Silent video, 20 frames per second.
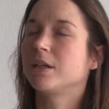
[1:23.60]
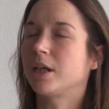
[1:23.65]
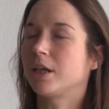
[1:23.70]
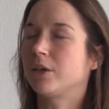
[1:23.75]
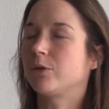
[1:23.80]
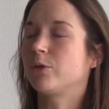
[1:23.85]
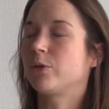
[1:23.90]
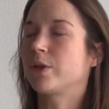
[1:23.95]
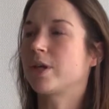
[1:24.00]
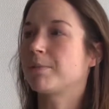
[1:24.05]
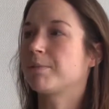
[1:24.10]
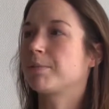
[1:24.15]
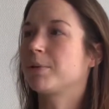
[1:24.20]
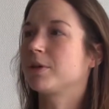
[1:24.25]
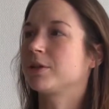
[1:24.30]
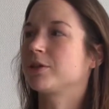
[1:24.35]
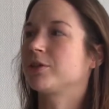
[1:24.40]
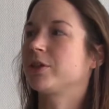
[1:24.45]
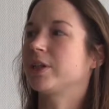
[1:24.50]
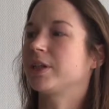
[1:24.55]
Yeah, so that
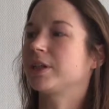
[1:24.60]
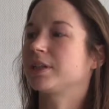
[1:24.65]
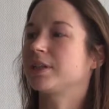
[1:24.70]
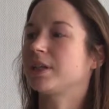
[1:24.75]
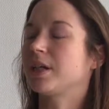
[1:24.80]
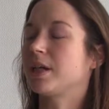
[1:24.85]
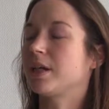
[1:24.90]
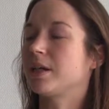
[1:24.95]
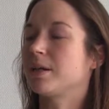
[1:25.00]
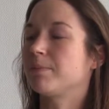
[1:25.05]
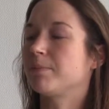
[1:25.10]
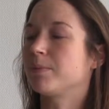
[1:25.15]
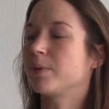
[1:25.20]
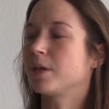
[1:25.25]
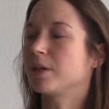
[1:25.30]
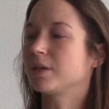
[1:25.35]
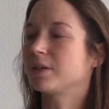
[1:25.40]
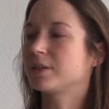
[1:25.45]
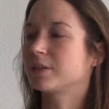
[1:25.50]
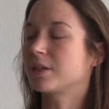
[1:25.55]
project
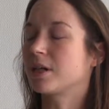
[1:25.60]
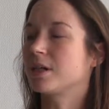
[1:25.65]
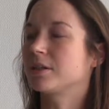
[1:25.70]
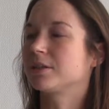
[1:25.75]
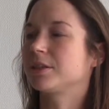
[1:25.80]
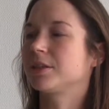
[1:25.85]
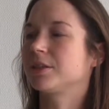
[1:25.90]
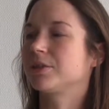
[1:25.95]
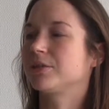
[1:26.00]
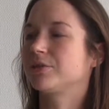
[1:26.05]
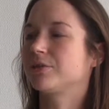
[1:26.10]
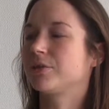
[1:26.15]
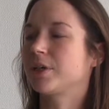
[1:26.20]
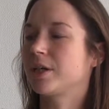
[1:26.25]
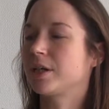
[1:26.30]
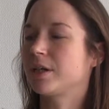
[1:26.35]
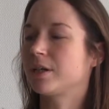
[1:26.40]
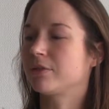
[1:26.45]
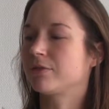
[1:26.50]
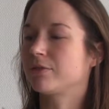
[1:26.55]
started
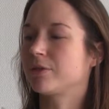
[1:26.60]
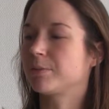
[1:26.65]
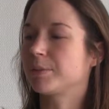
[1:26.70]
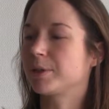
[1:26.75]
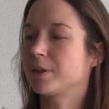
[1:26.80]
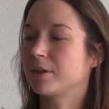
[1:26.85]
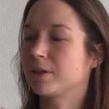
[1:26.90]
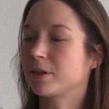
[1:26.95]
from